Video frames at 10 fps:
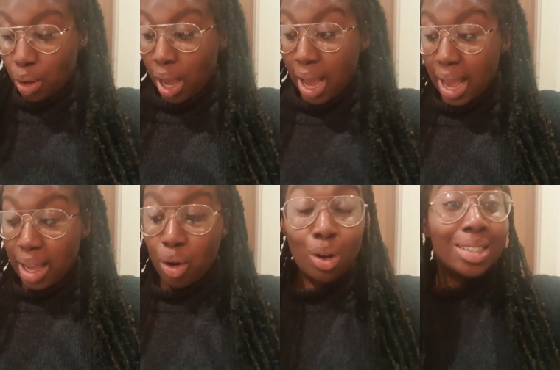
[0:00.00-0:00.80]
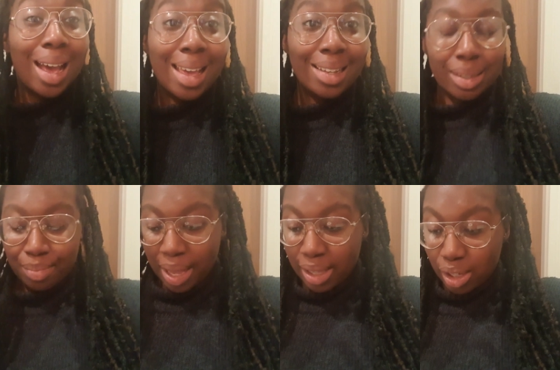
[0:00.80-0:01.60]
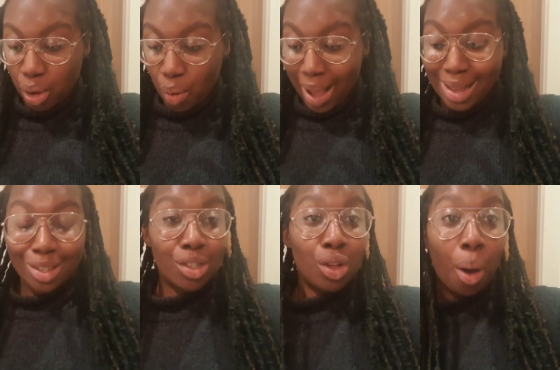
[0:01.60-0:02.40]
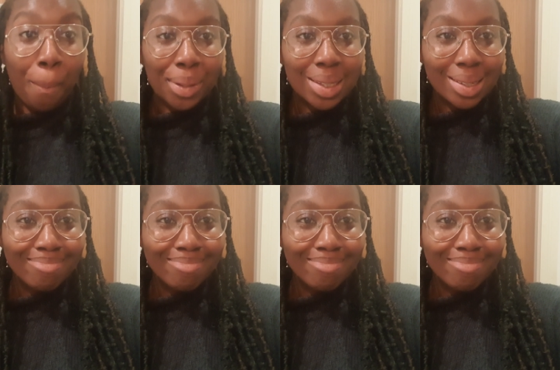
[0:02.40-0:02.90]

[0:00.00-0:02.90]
I got tired and so I stopped.